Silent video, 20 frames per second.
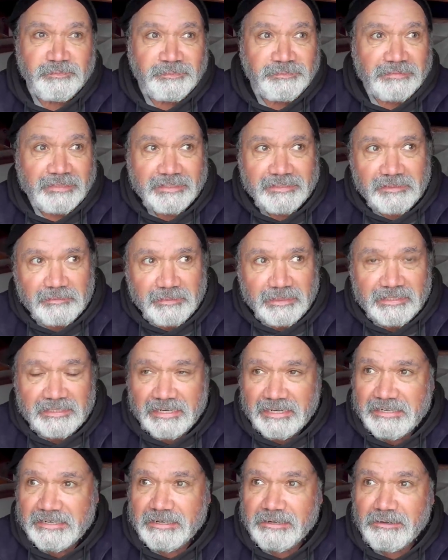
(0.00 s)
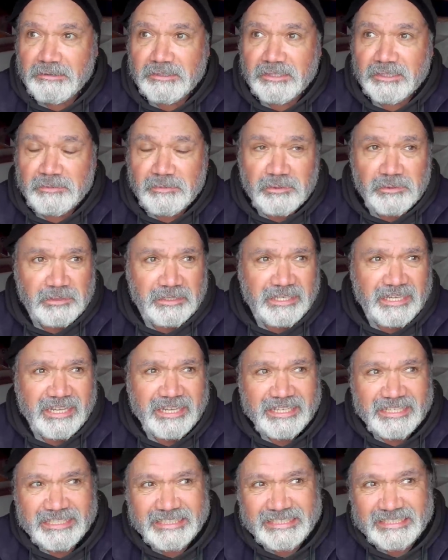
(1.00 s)
It's about 8 o'clock in the morning.
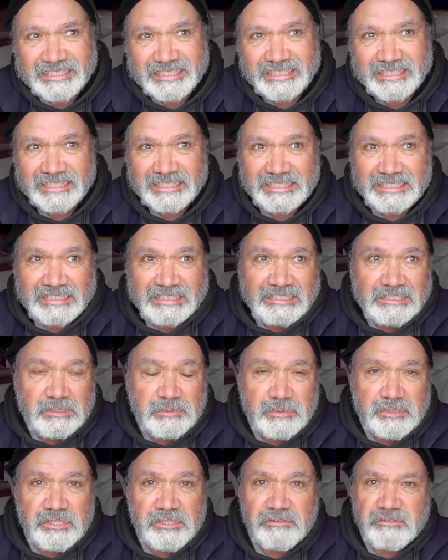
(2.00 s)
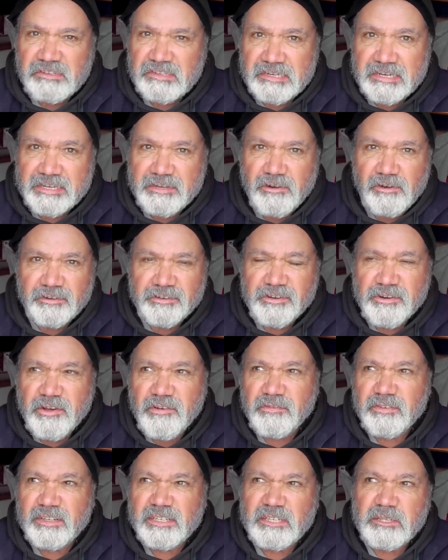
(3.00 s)
It's been drizzling on and
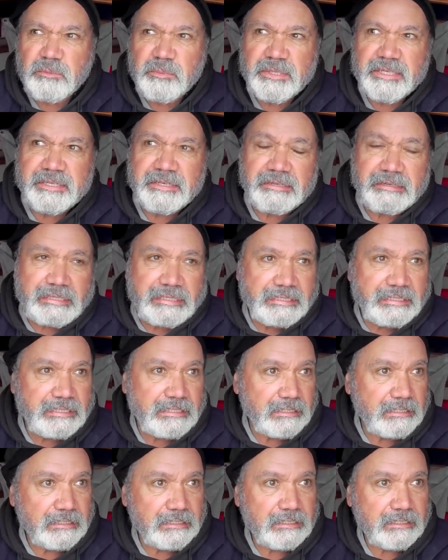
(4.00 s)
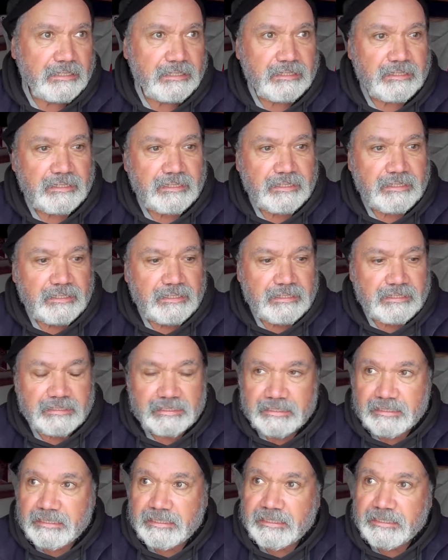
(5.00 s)
off a little bit.
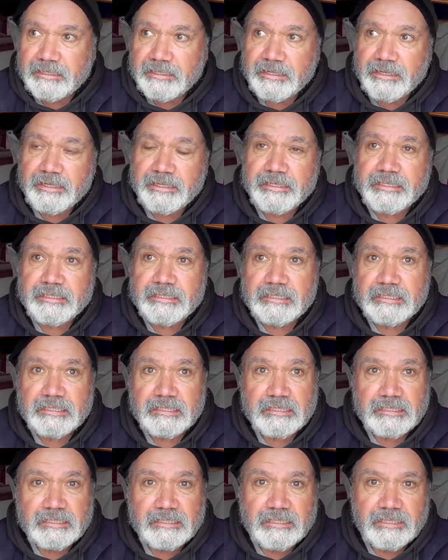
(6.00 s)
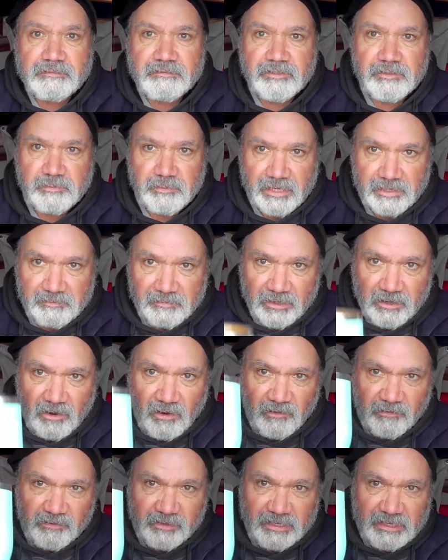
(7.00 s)
Uh, just made my
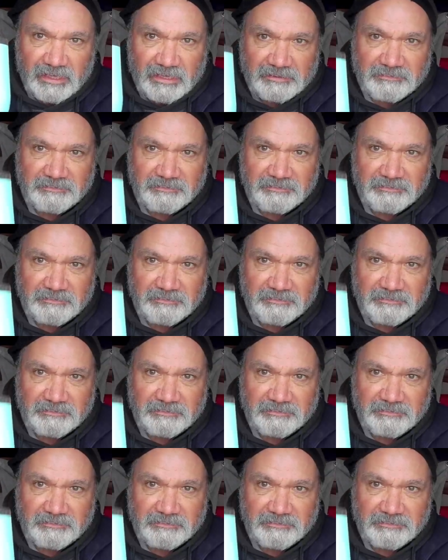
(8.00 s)
coffee.